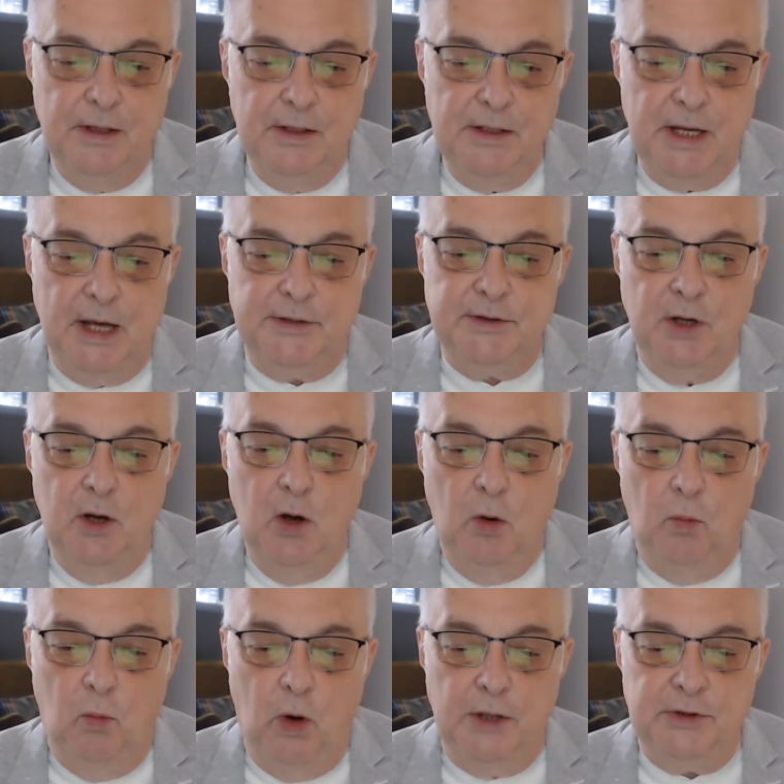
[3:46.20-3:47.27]
Yet,
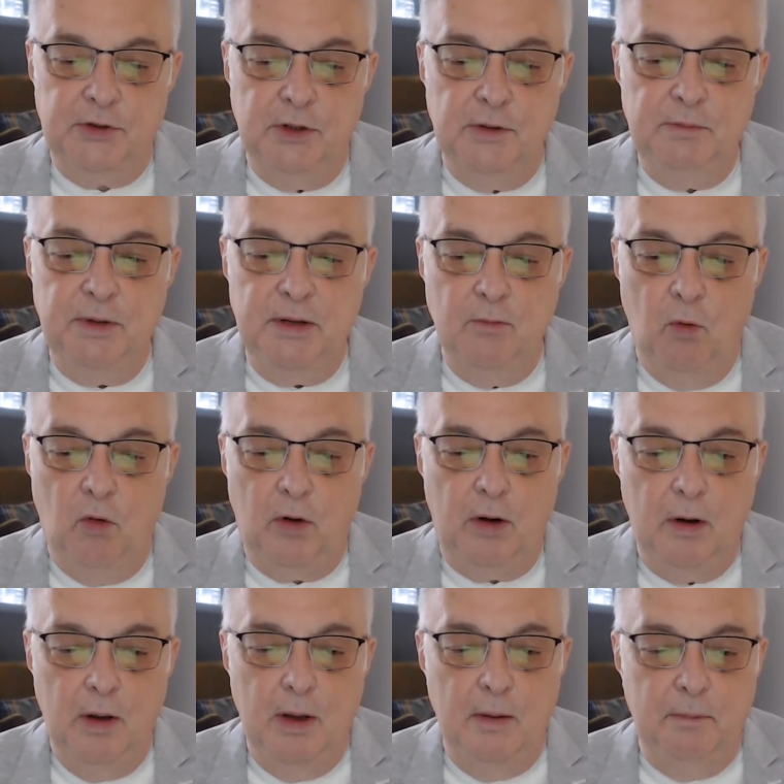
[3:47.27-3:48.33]
what could be
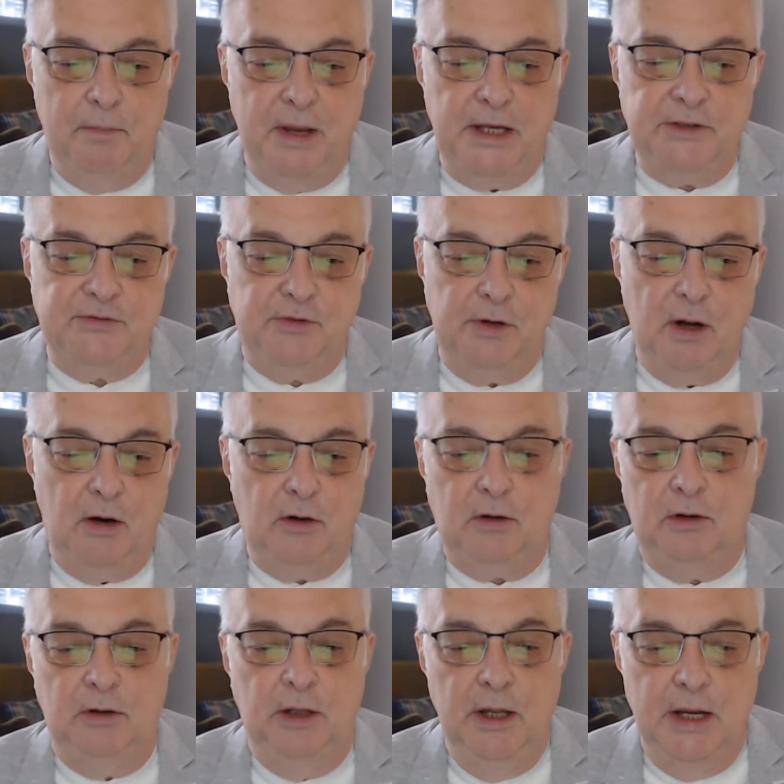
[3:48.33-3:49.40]
more
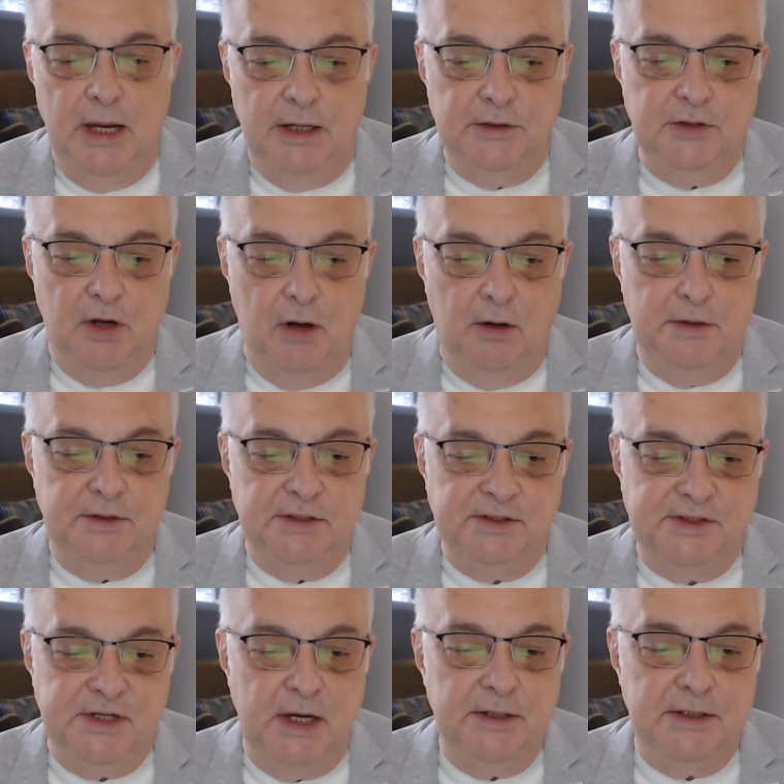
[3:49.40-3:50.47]
patriarchal and
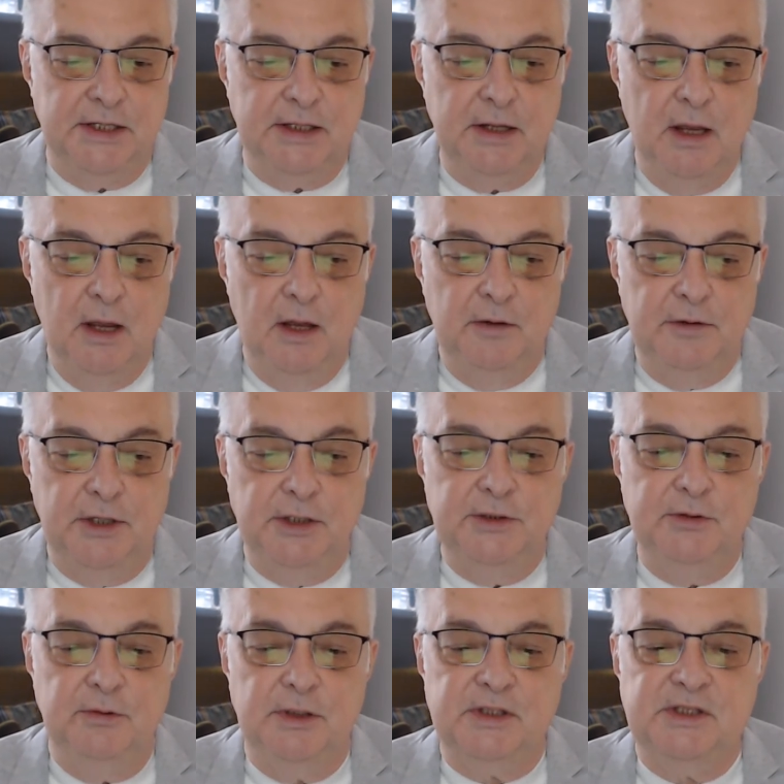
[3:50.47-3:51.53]
condescending than
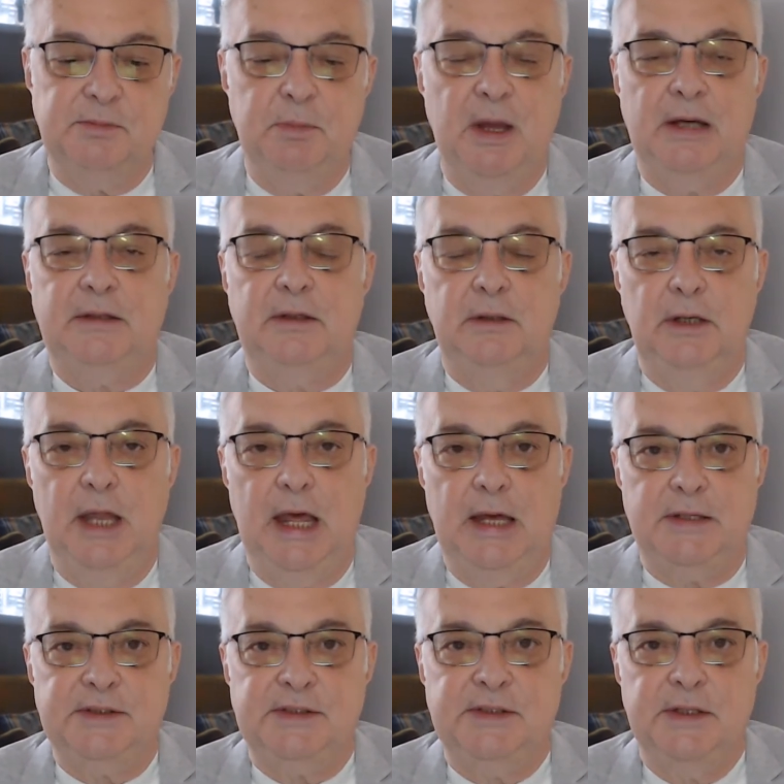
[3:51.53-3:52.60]
to expect
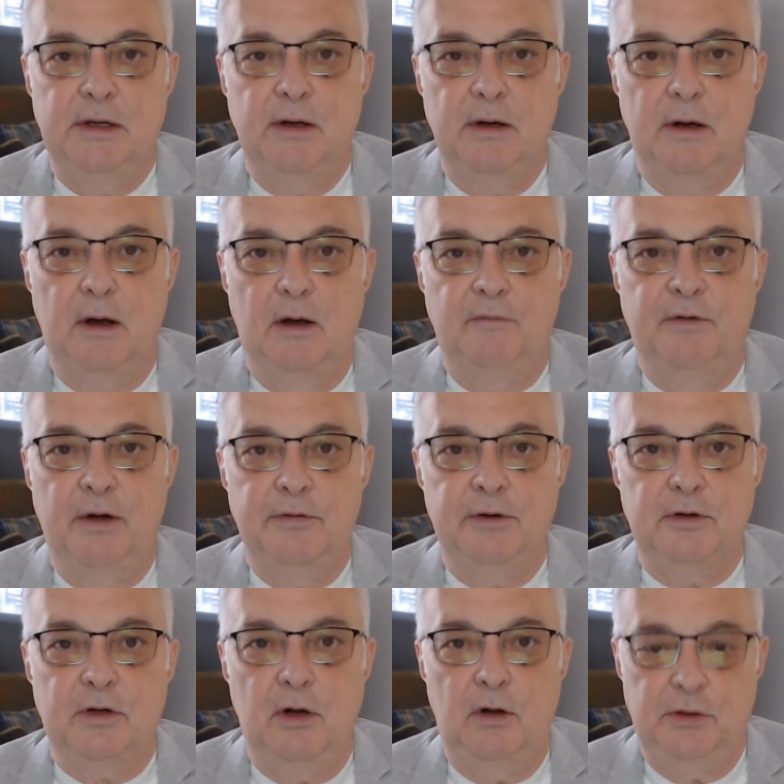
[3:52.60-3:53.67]
less of other
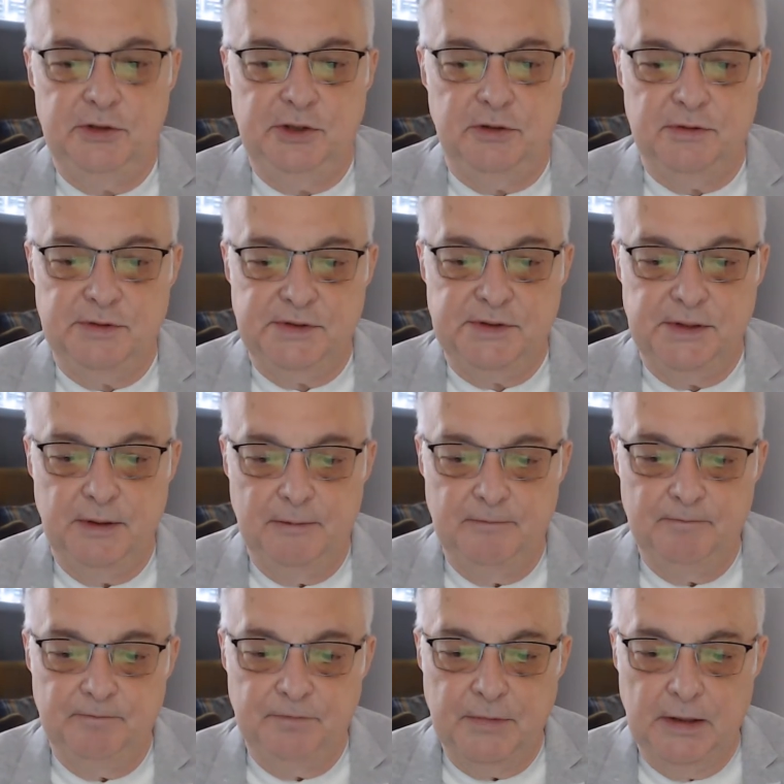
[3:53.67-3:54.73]
cultures?
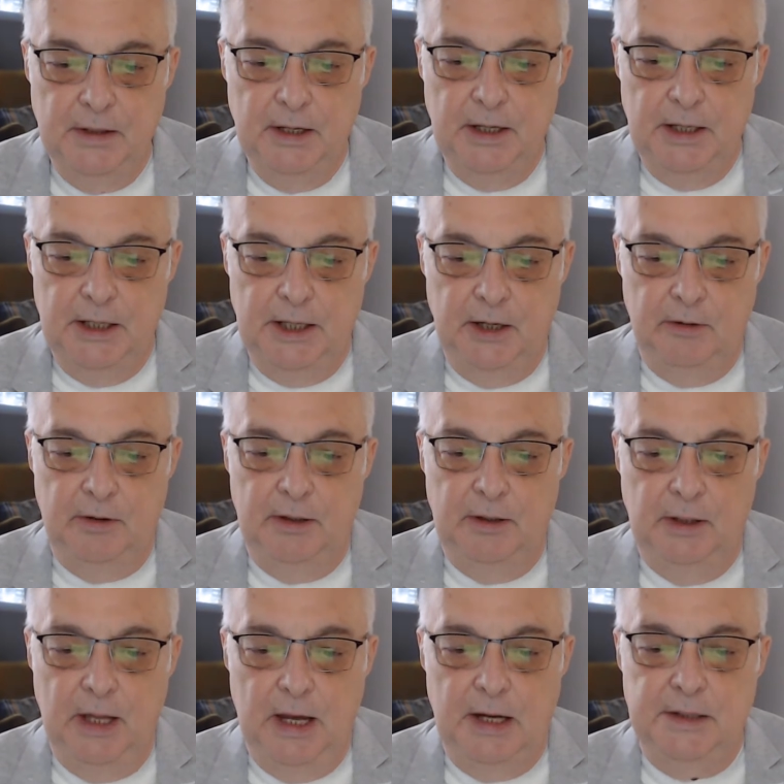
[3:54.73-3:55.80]
Herein
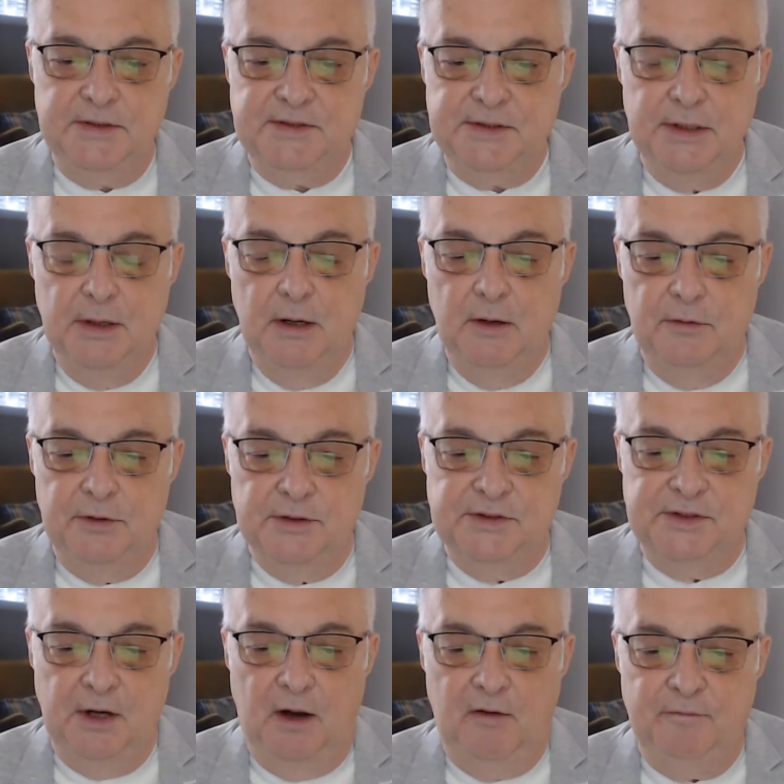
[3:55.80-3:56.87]
lies the
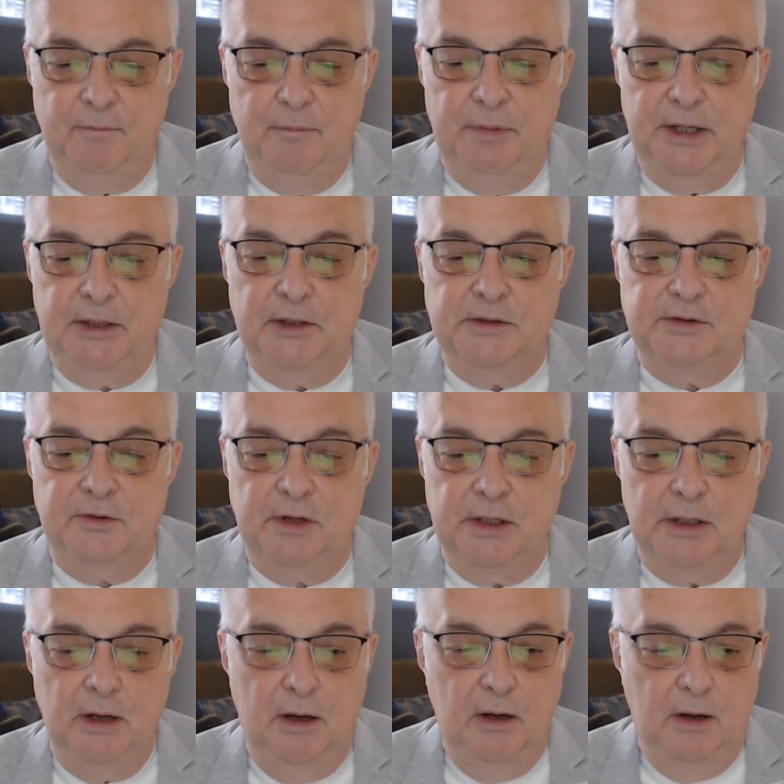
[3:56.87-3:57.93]
soft
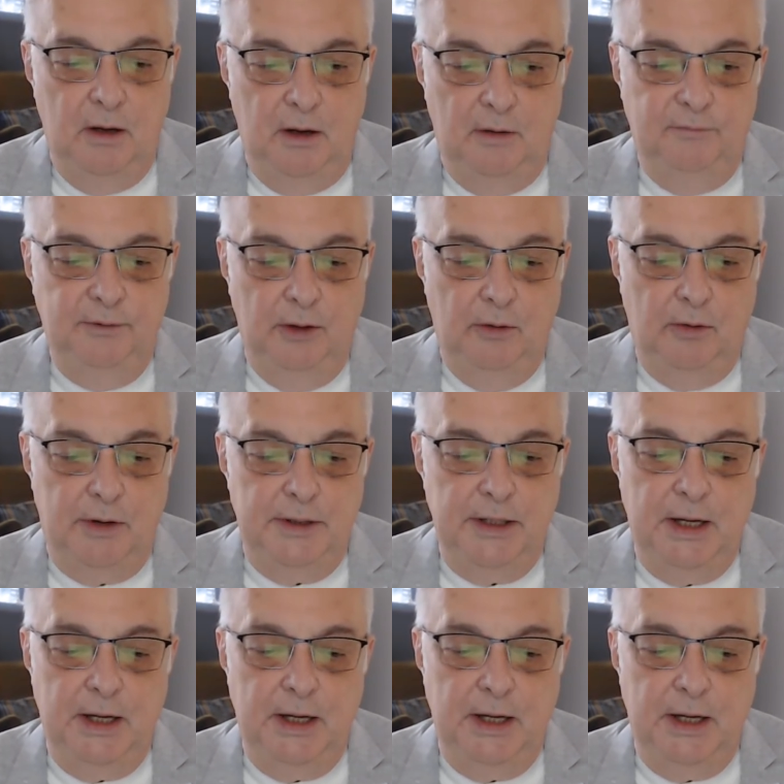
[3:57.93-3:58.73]
bigotry of lowered